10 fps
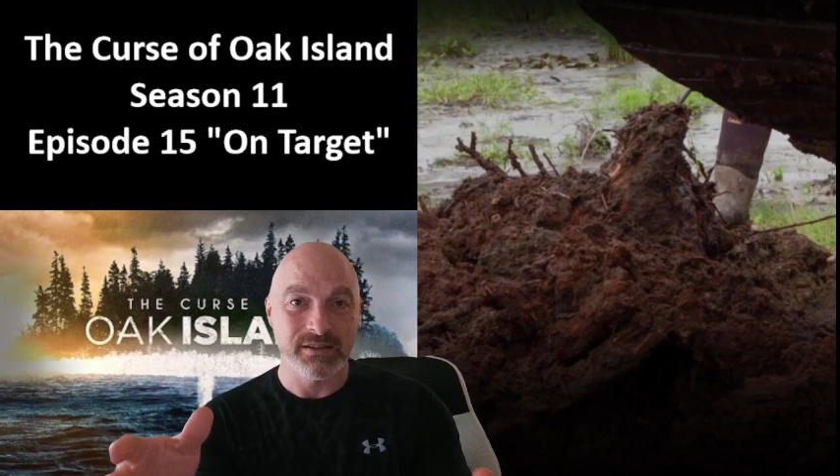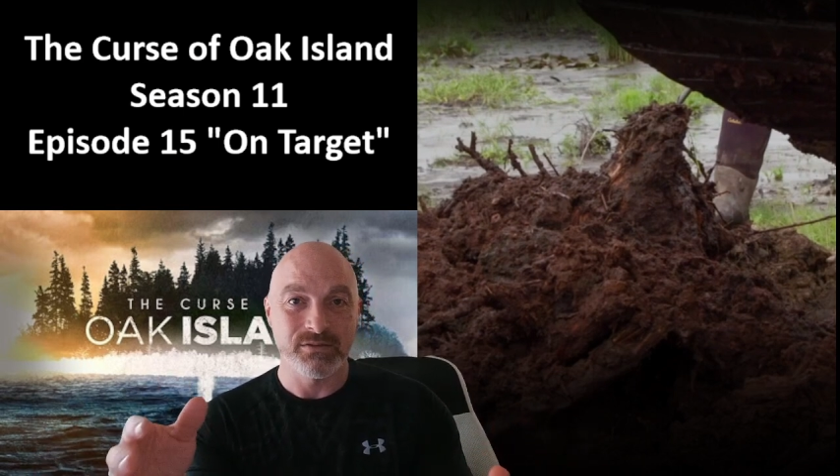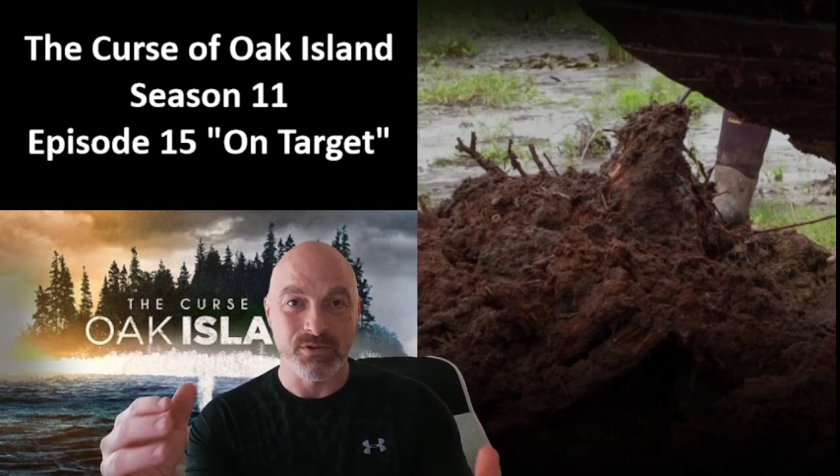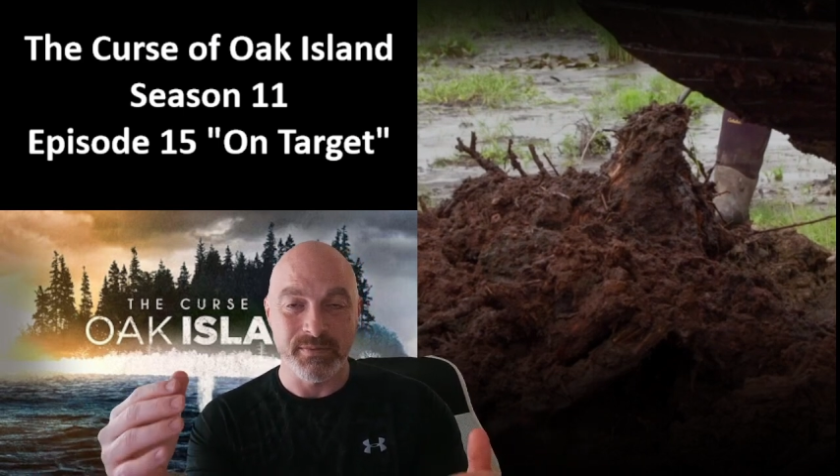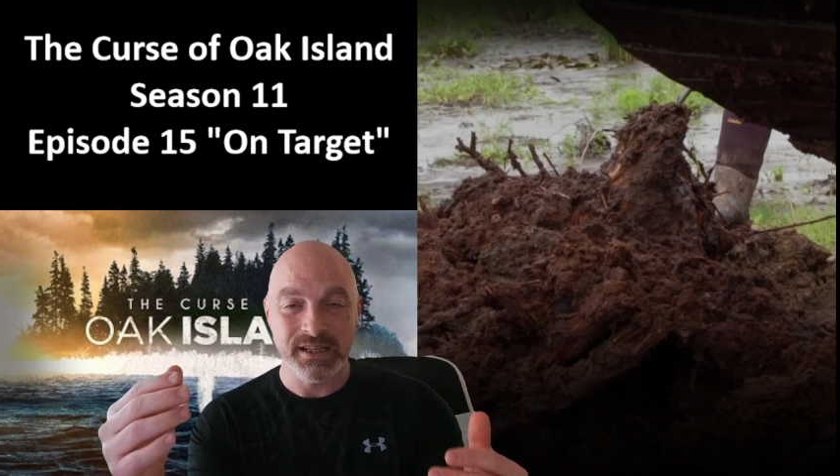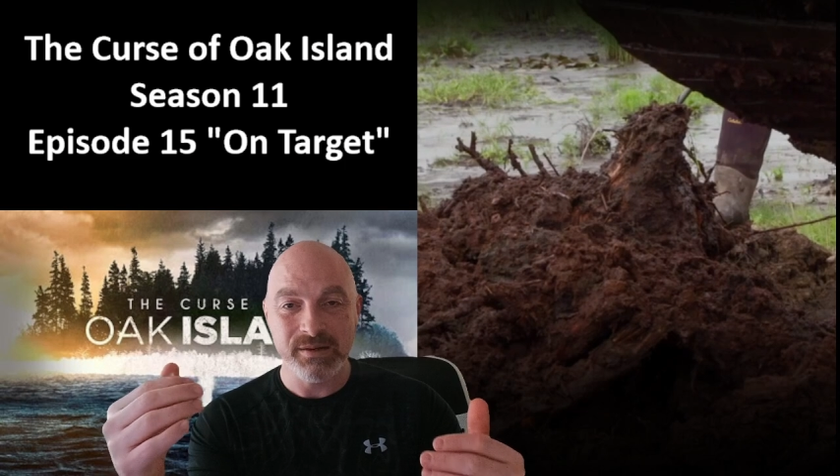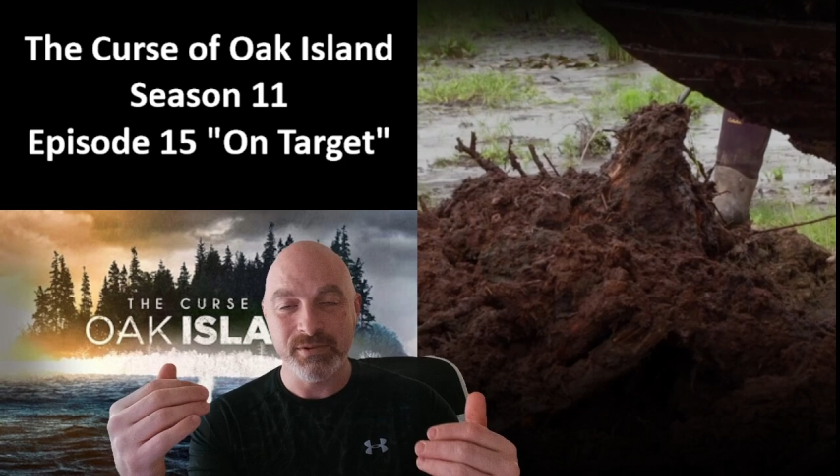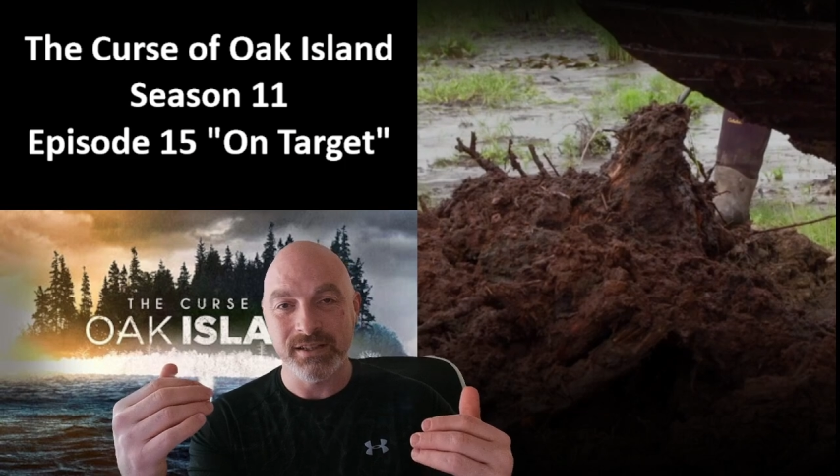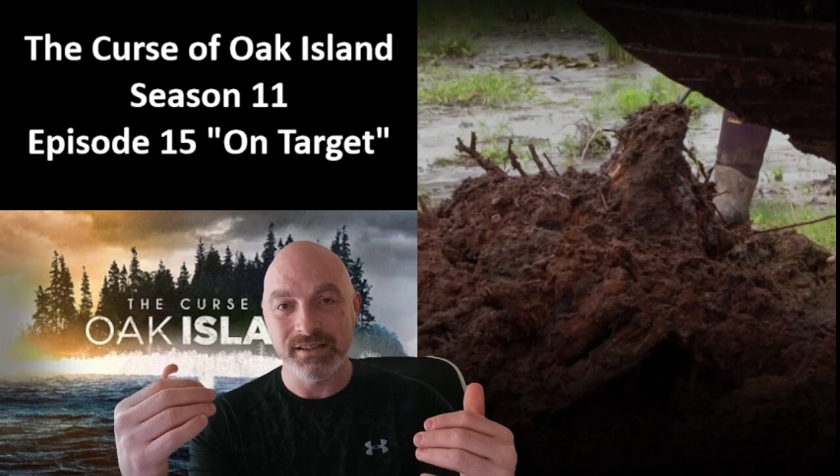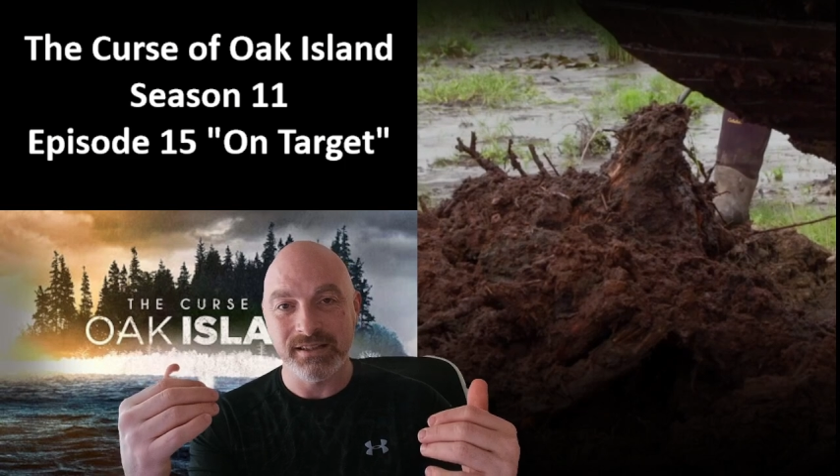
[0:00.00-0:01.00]
Well, being able
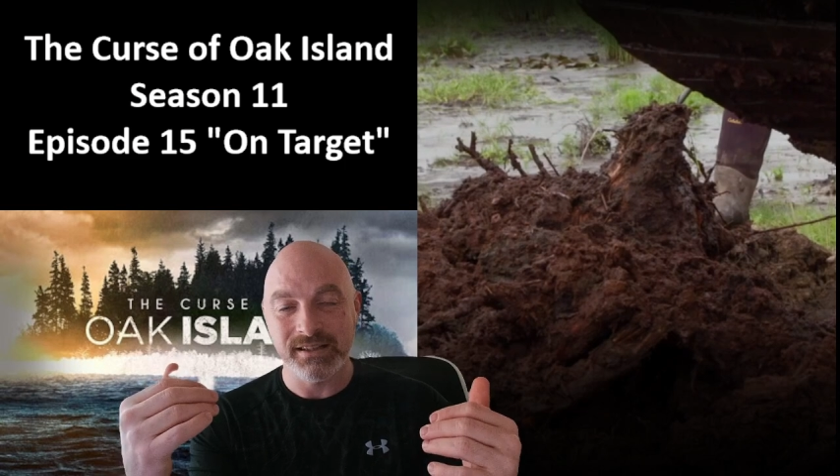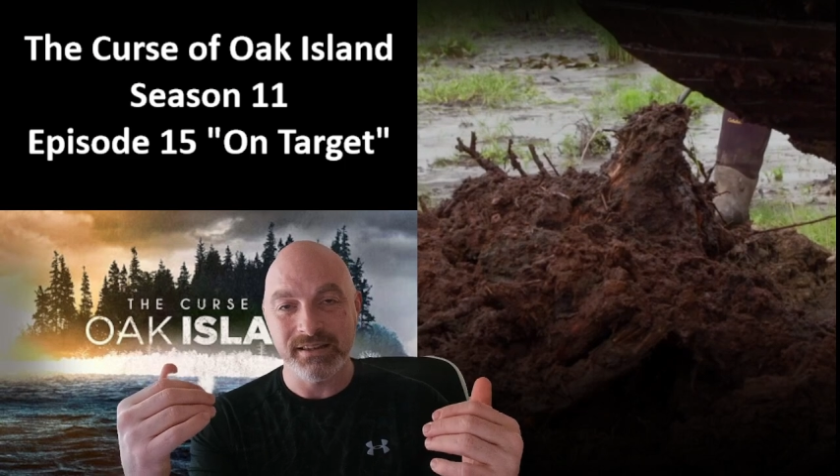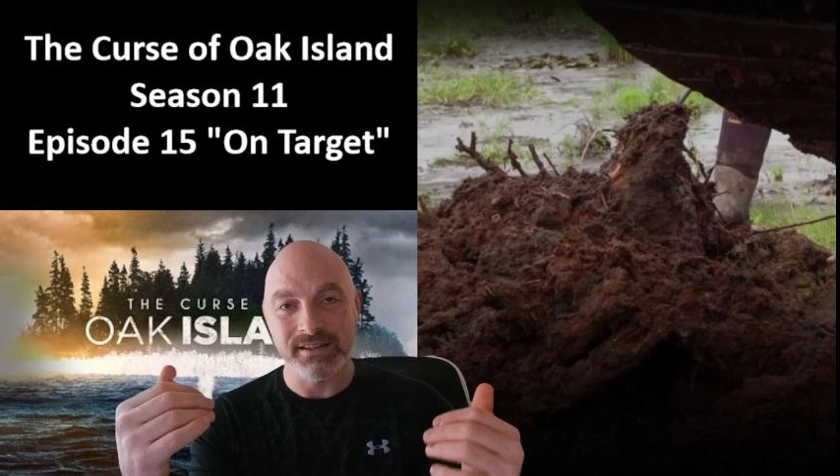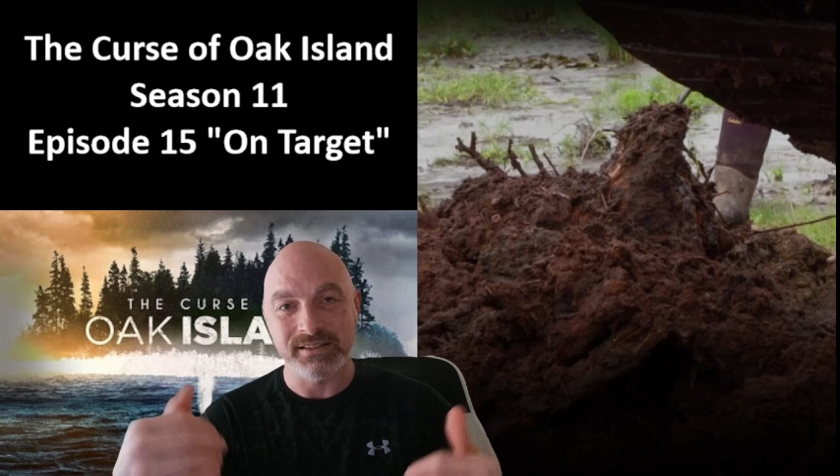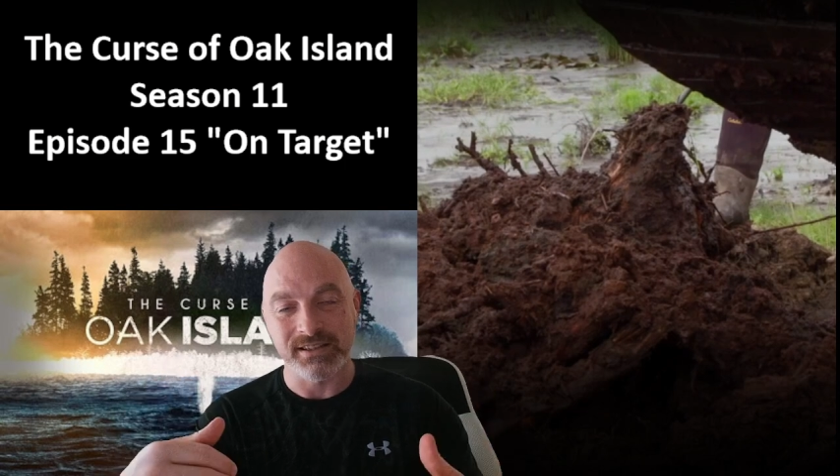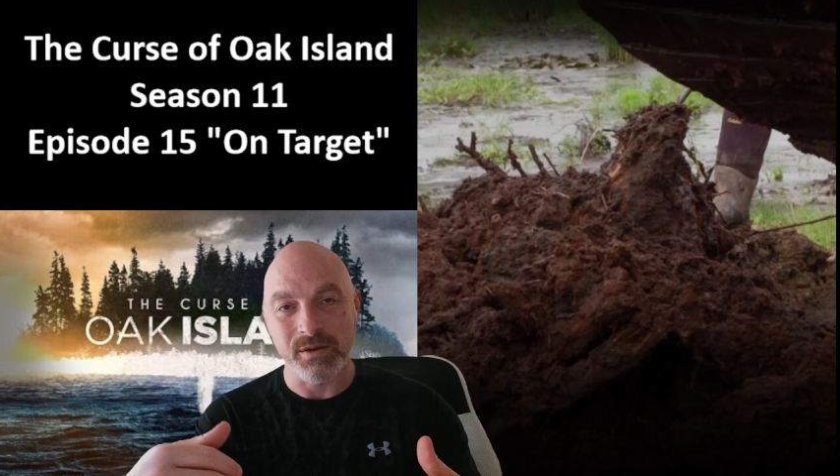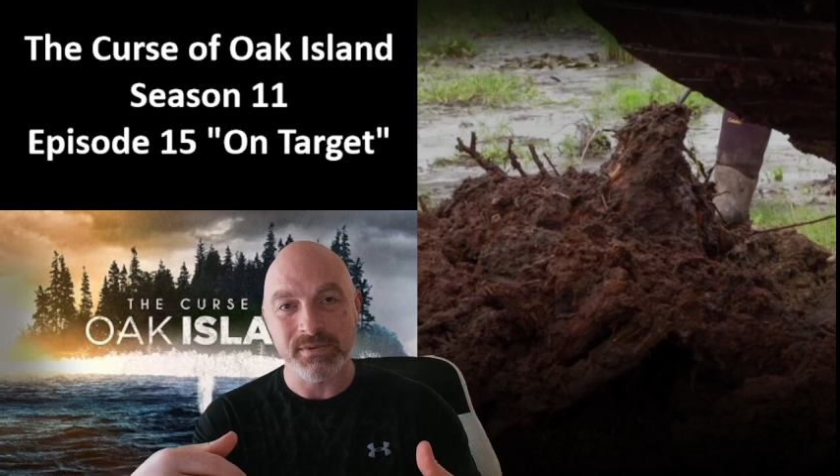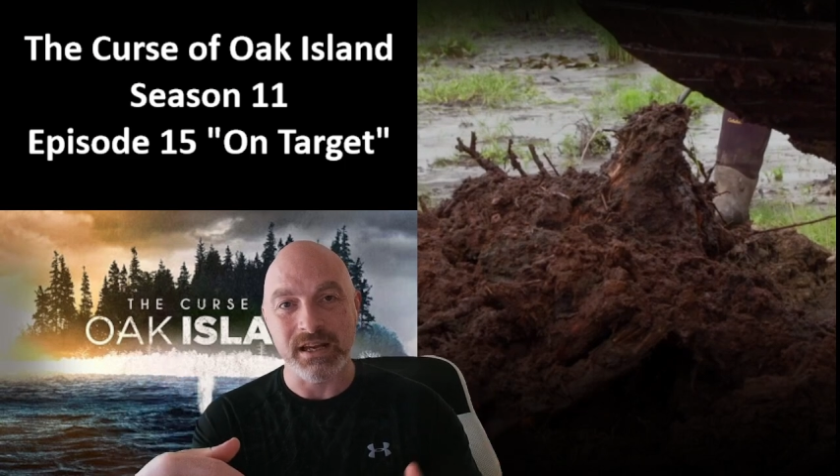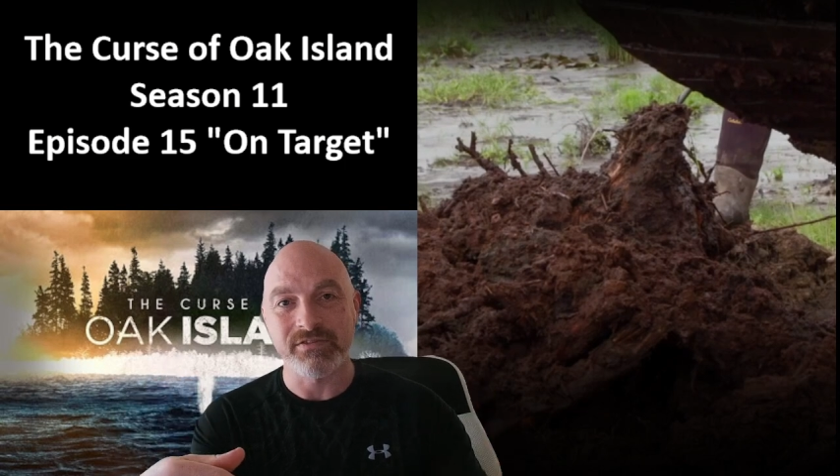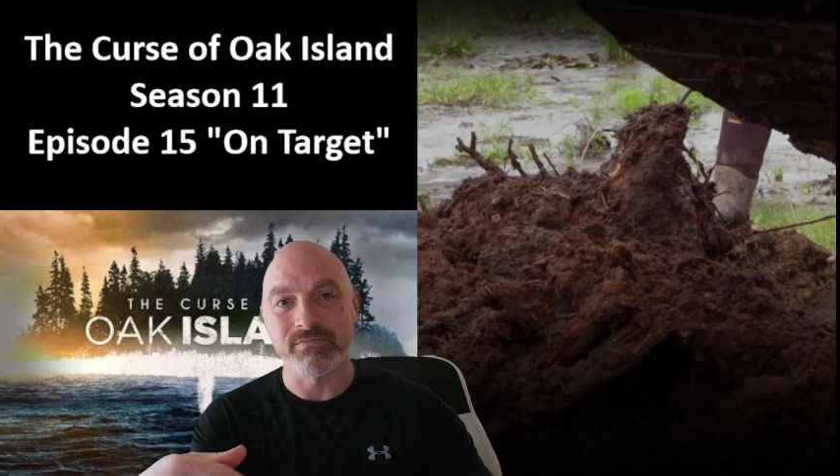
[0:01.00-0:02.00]
to dig these stumps
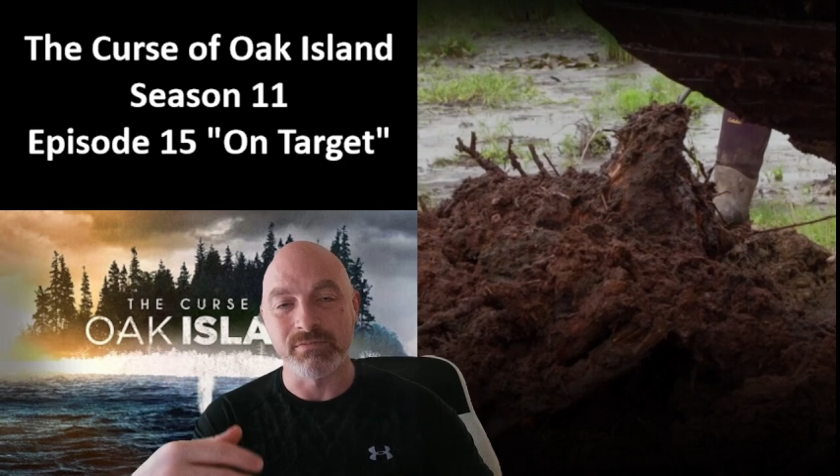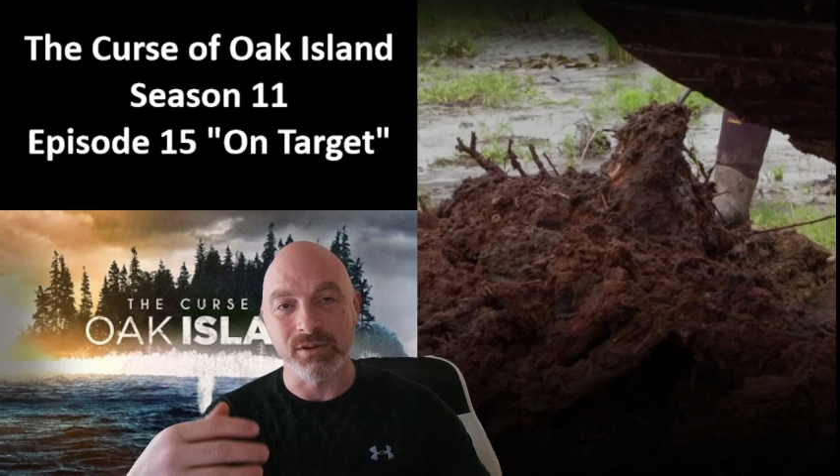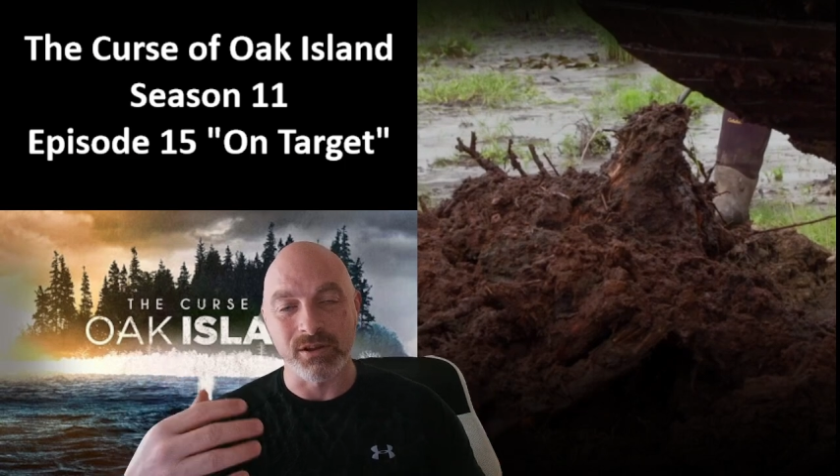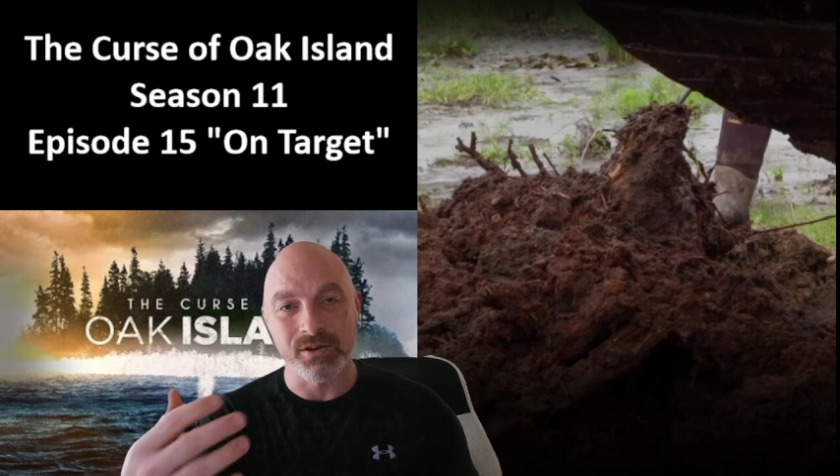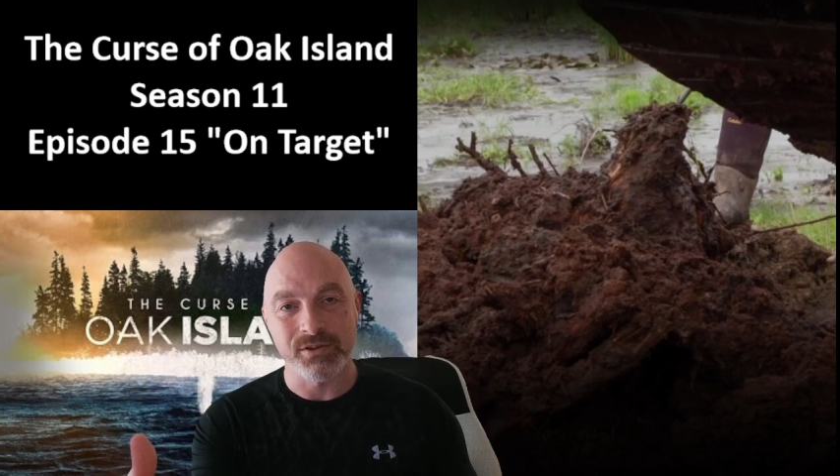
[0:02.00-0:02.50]
out from below